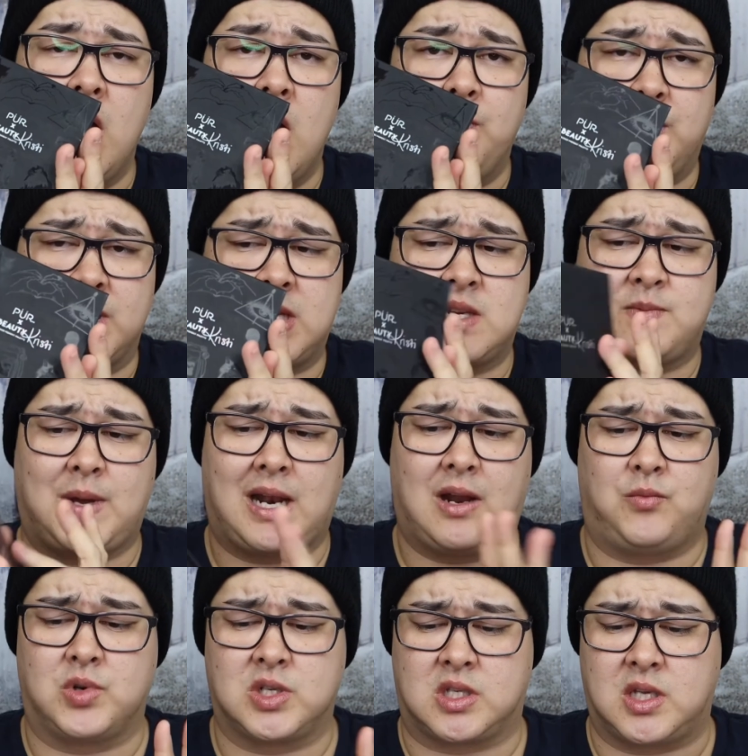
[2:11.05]
But this palette
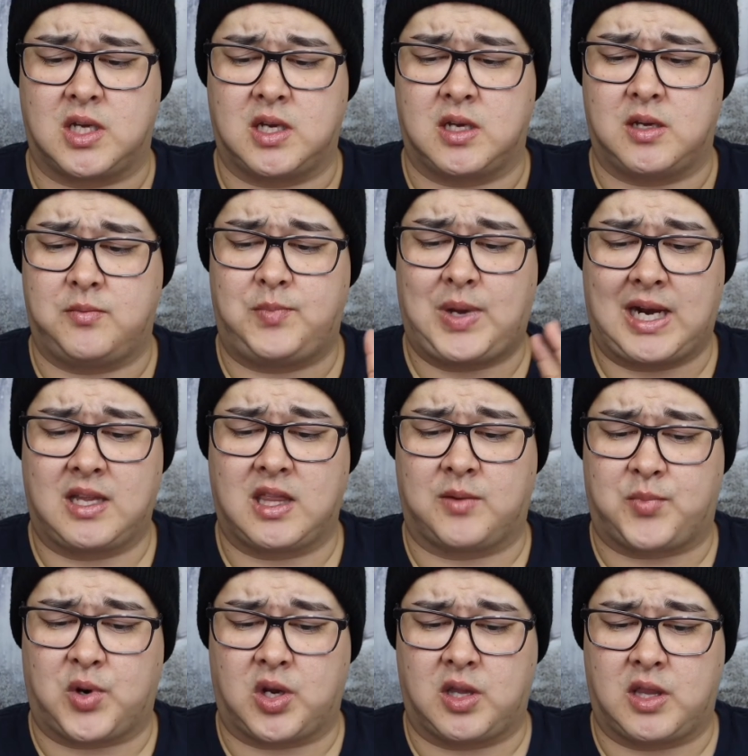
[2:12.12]
was the palette that
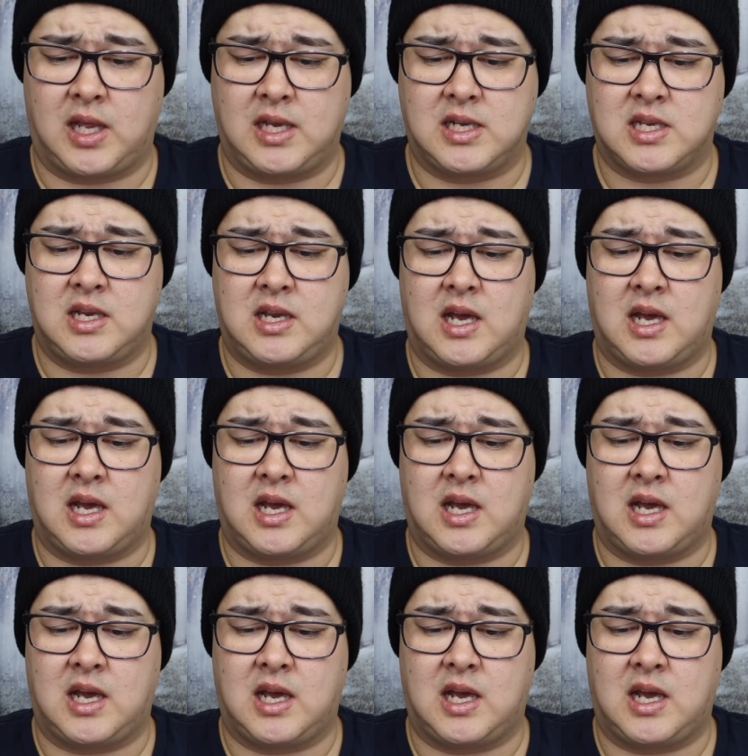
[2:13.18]
broke the internet.